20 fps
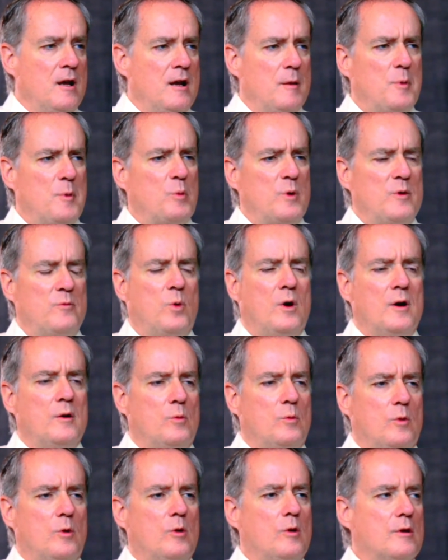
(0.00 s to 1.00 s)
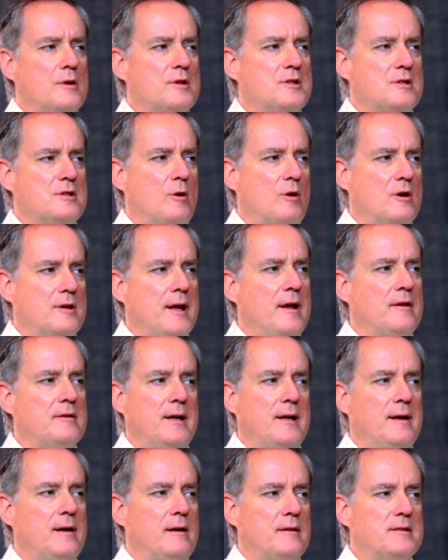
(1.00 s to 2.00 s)
But we've won awards, so our
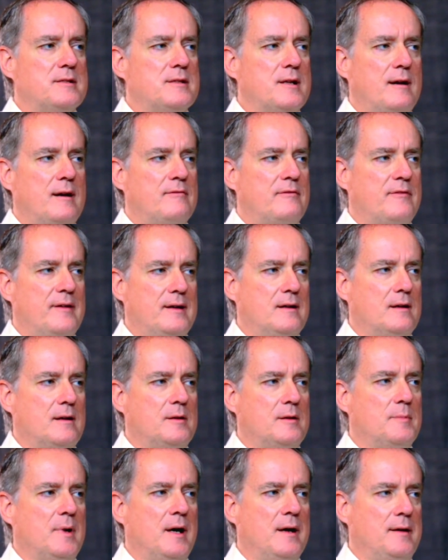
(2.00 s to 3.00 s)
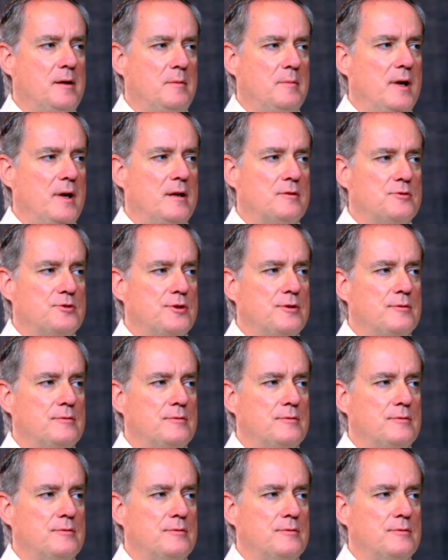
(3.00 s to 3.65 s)
downtown is not failing by any measure.